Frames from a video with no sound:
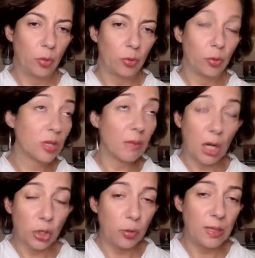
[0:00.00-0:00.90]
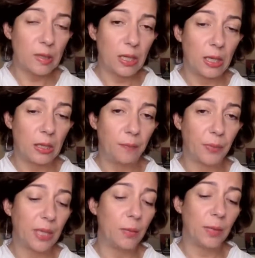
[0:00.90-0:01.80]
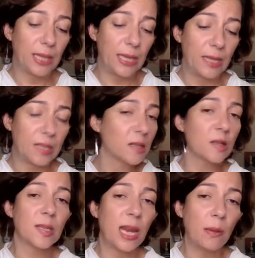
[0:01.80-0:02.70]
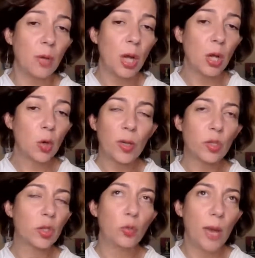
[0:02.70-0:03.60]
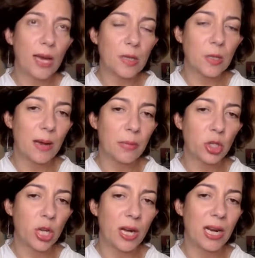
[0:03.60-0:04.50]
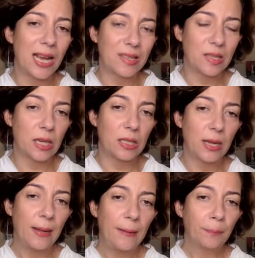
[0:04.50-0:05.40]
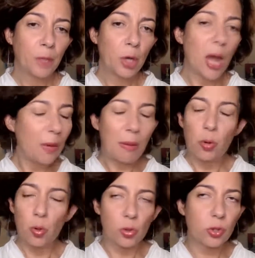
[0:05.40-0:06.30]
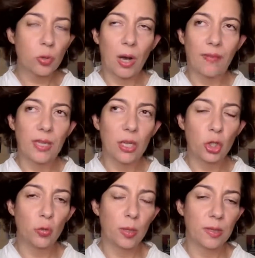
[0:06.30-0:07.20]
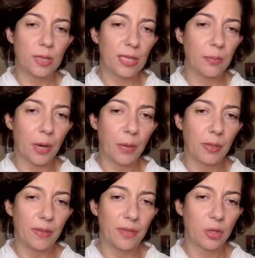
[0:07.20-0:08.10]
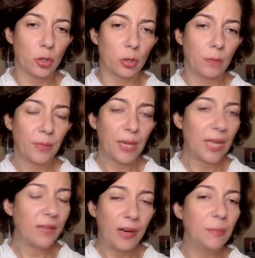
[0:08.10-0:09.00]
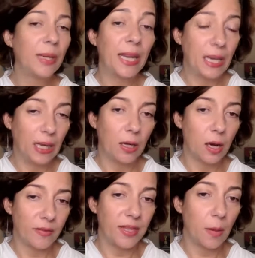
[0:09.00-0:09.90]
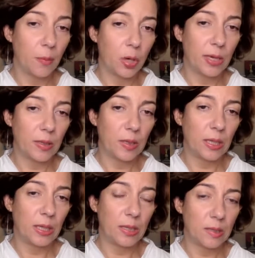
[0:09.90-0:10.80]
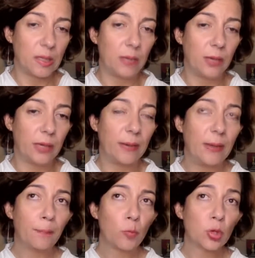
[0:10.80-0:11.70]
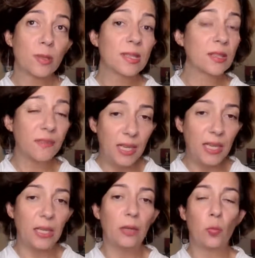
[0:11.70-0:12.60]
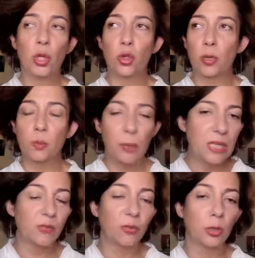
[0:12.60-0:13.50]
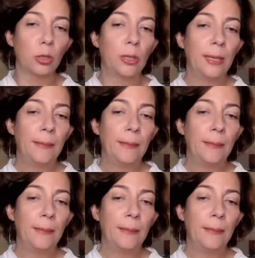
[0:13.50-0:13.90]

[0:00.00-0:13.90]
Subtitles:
some countries in the Middle East. It's the same question we ask about Bashar al-Assad. I remember also a conversation with a State Department official at the very beginning of the uprising in Syria, which was civilian, which was peaceful.